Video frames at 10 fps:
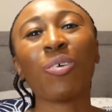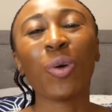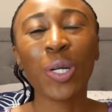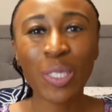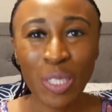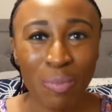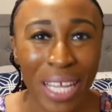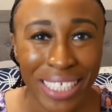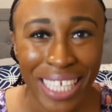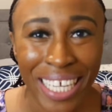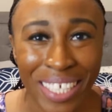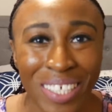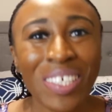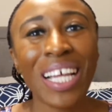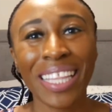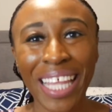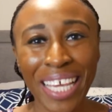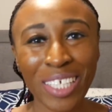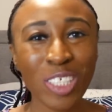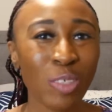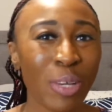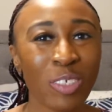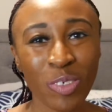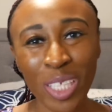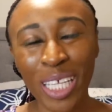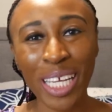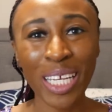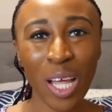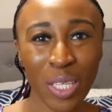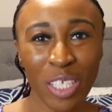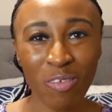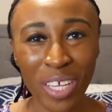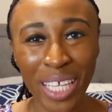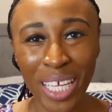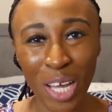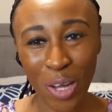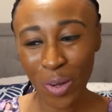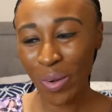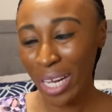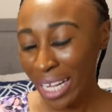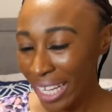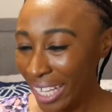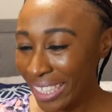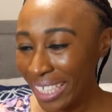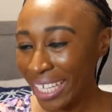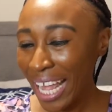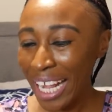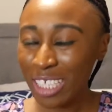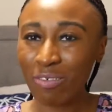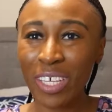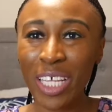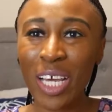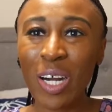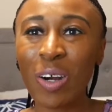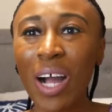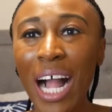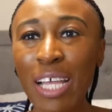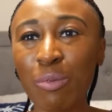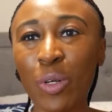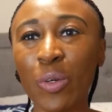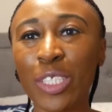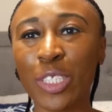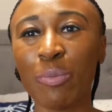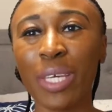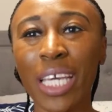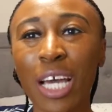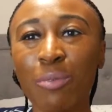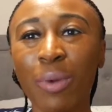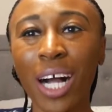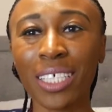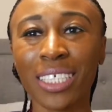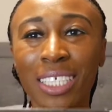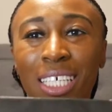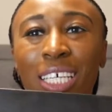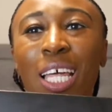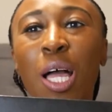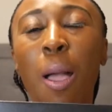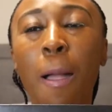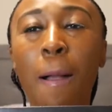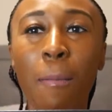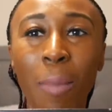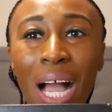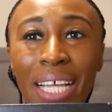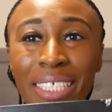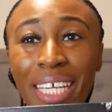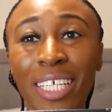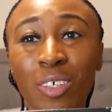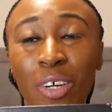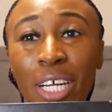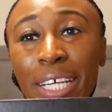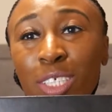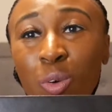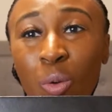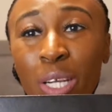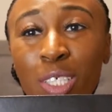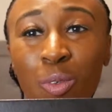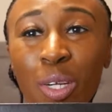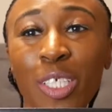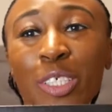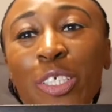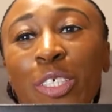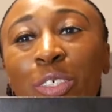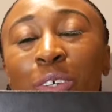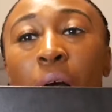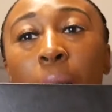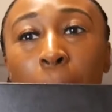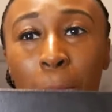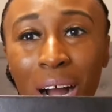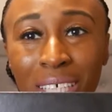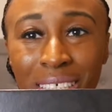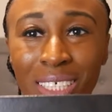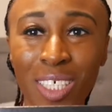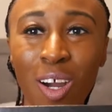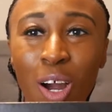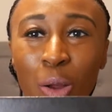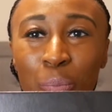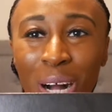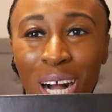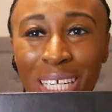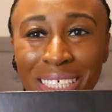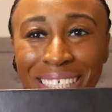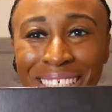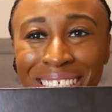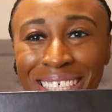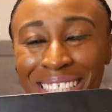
Welcome to my channel. Thank you so much for clicking on this video. In today's video, I am going to be unboxing my January 2022 Boxycharm box.